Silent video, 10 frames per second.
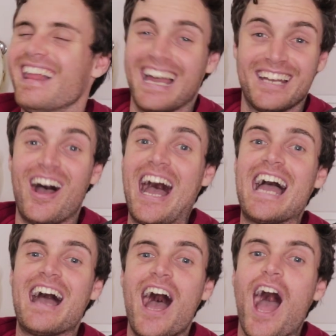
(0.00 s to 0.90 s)
And
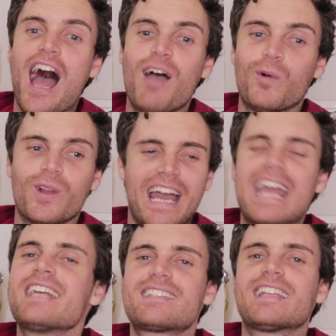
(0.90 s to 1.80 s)
I will
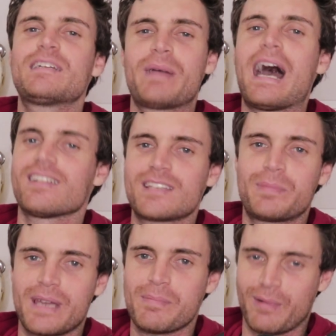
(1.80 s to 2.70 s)
easily bow to
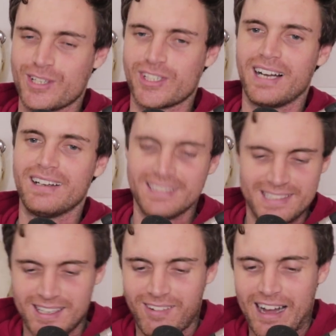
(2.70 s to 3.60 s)
peer pressure.
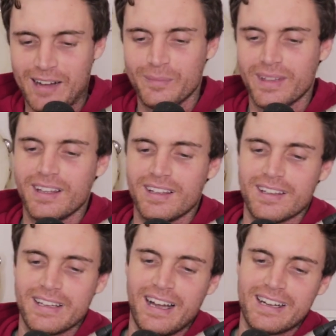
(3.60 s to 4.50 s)
So,
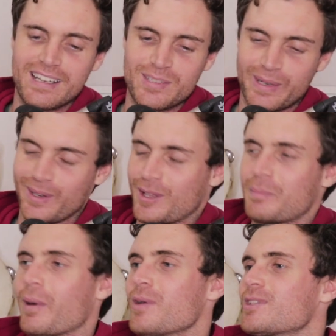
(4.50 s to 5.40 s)
yeah, I guess we go to the
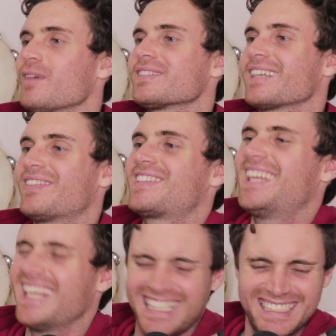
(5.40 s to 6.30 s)
post office after
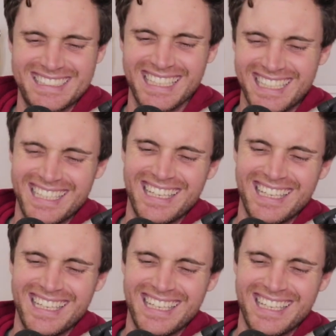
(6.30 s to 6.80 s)
this.